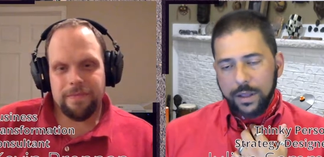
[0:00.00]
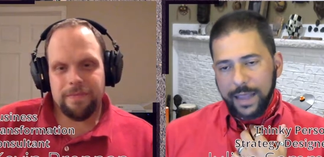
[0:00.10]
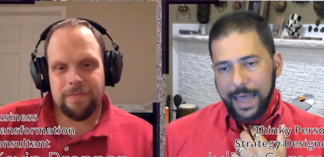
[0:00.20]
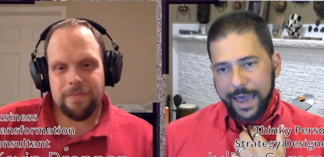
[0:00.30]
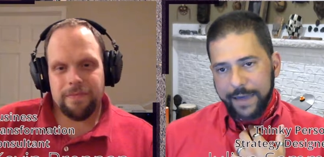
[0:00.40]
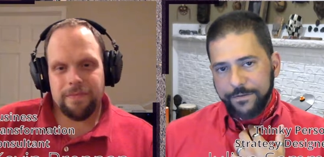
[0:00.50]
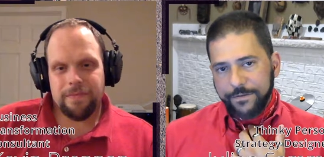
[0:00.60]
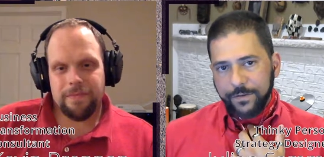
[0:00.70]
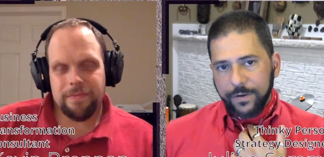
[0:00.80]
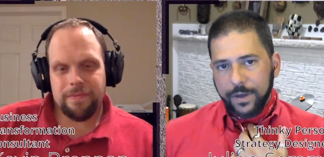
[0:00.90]
Speaker 1: life
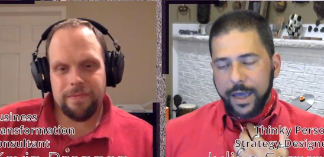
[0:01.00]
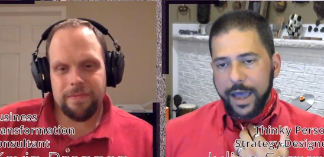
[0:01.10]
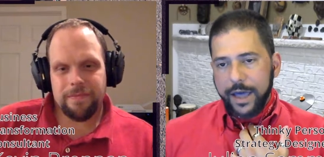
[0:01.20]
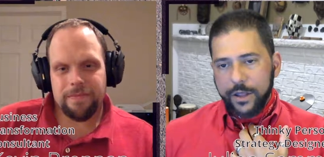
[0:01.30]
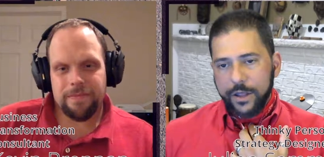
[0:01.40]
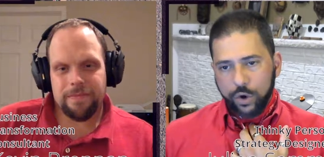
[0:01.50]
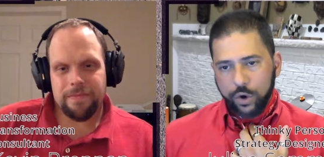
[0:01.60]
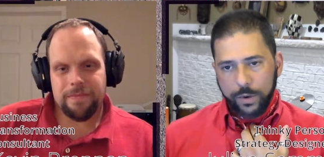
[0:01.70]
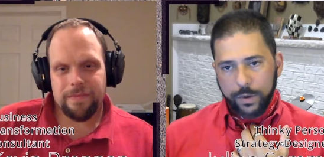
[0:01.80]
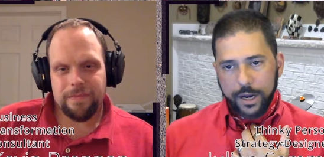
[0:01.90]
and the
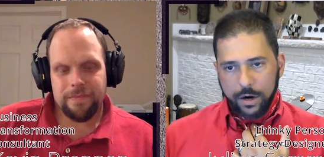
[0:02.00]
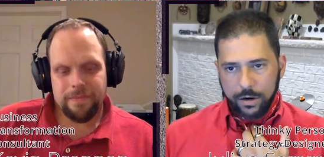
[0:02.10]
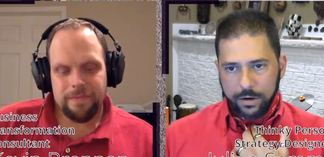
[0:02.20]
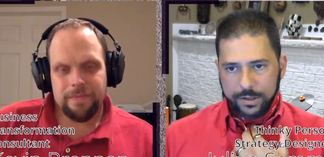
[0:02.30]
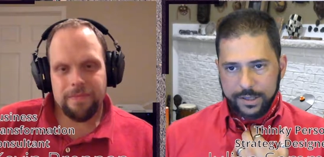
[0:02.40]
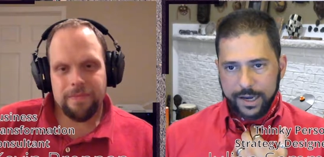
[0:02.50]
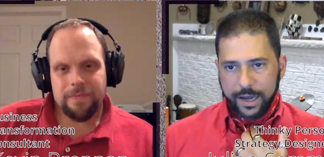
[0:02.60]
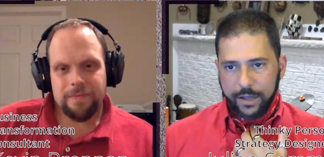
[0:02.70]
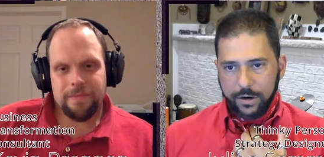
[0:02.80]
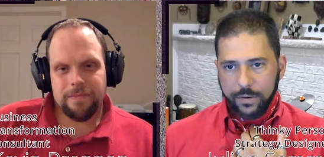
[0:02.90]
career
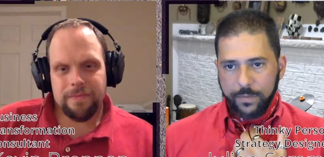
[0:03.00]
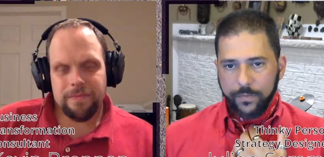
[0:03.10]
together,